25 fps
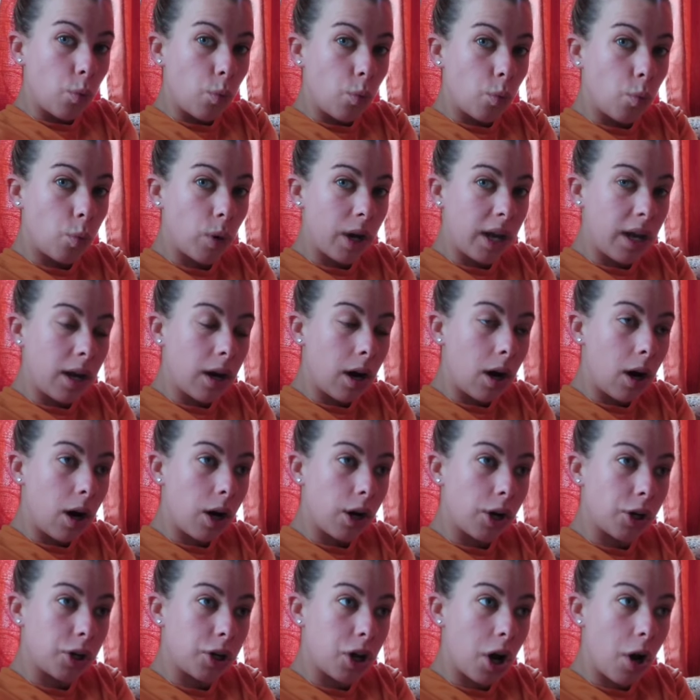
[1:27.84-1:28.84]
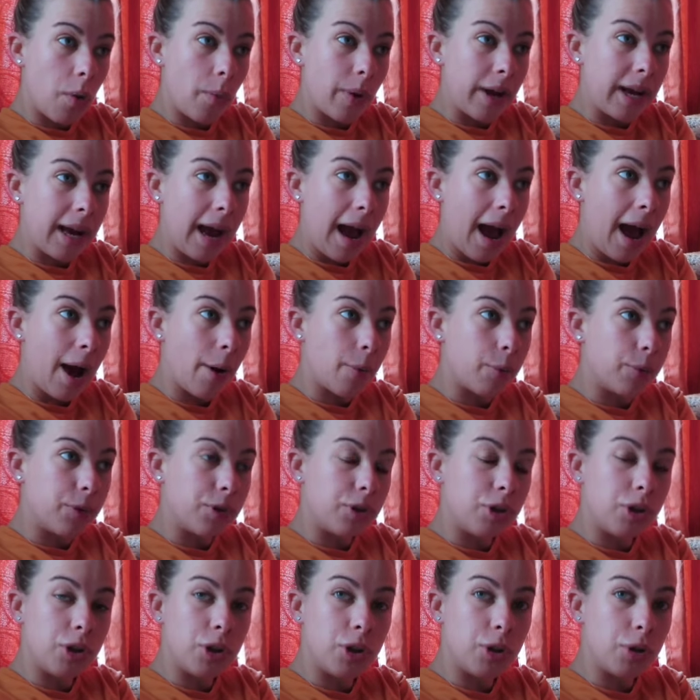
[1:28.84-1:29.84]
we are going out
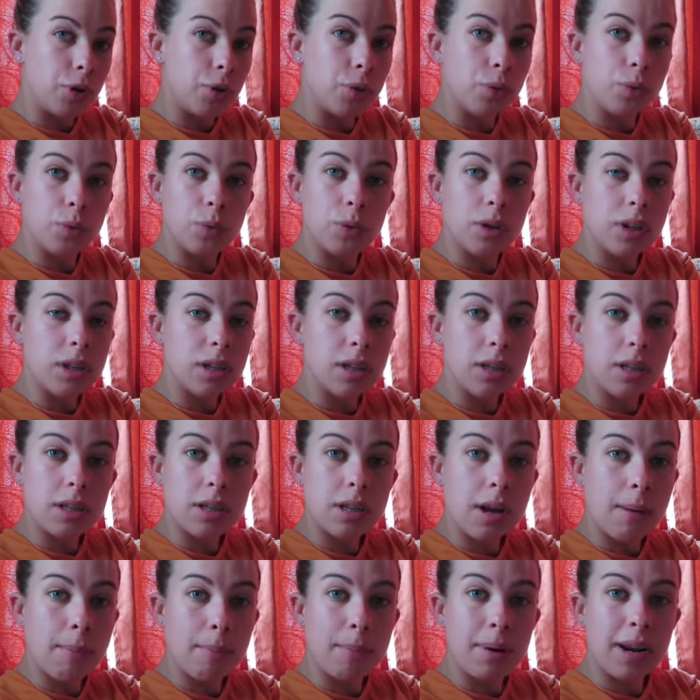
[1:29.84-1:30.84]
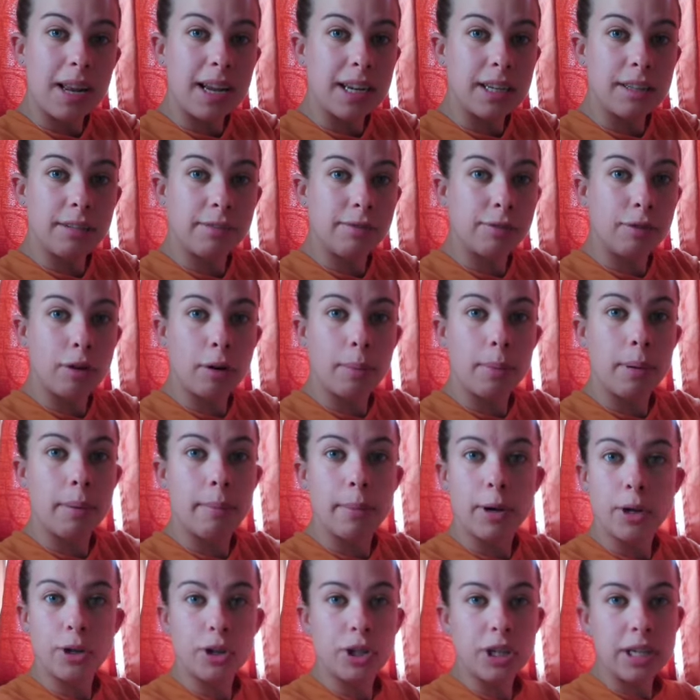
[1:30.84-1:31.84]
to some place for a
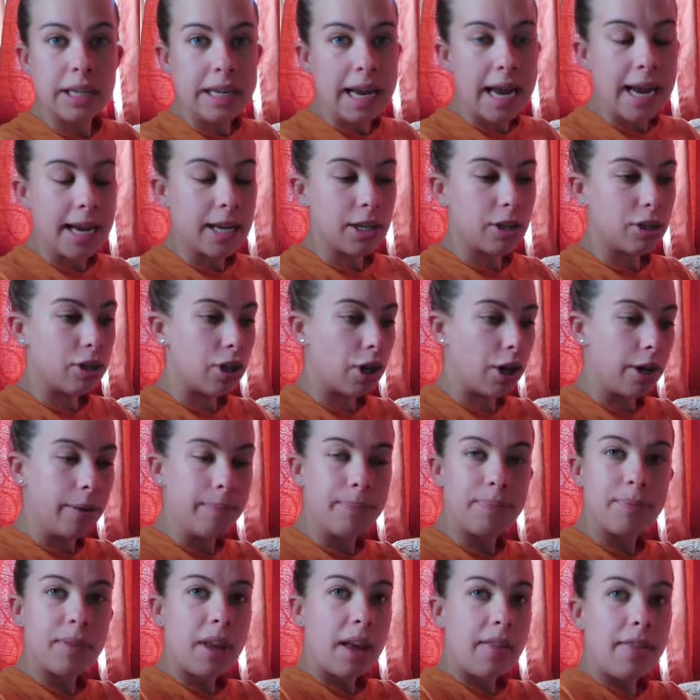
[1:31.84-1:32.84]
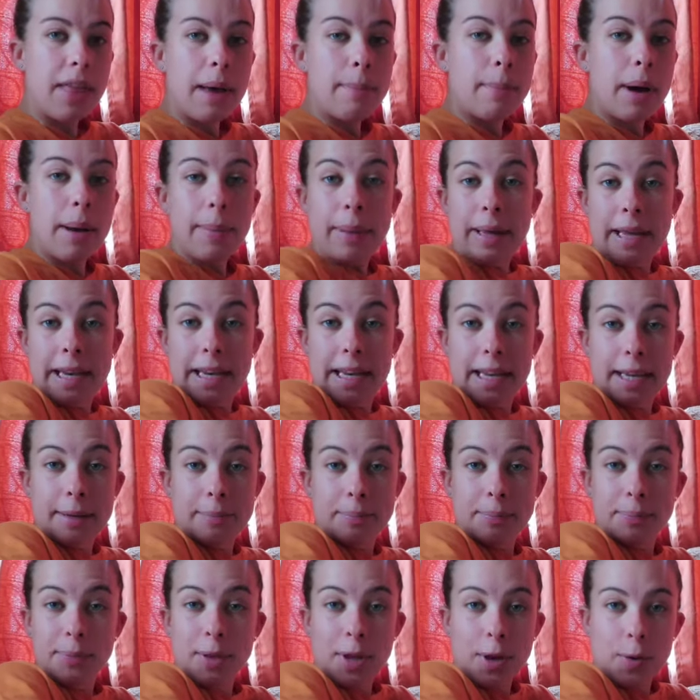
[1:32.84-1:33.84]
promotion day so that might be in here
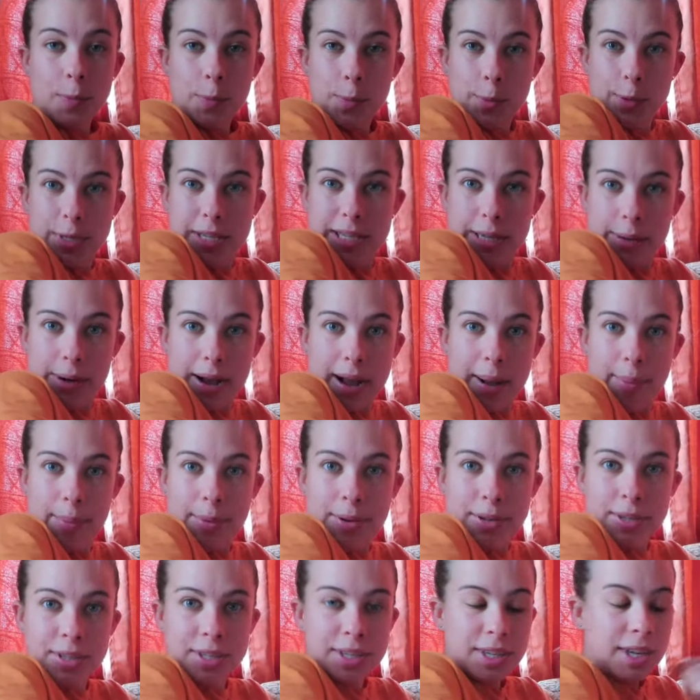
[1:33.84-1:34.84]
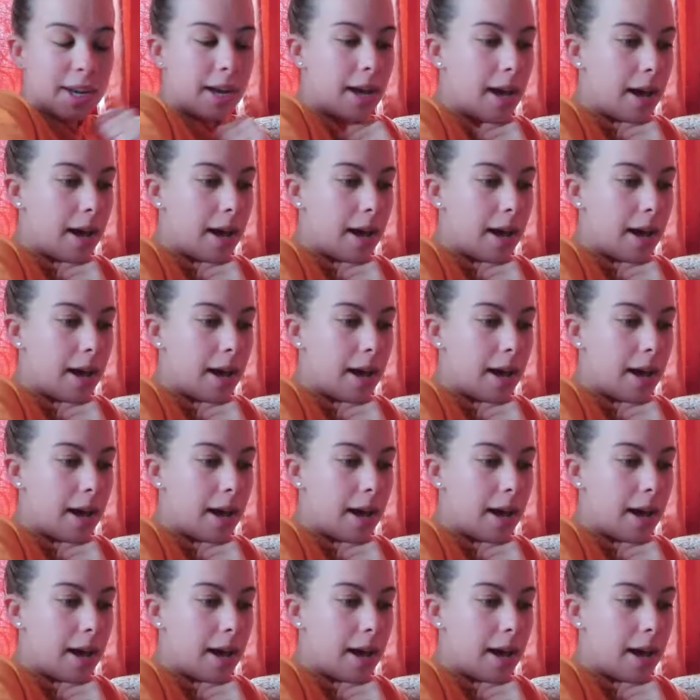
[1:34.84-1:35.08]
we'll see what happens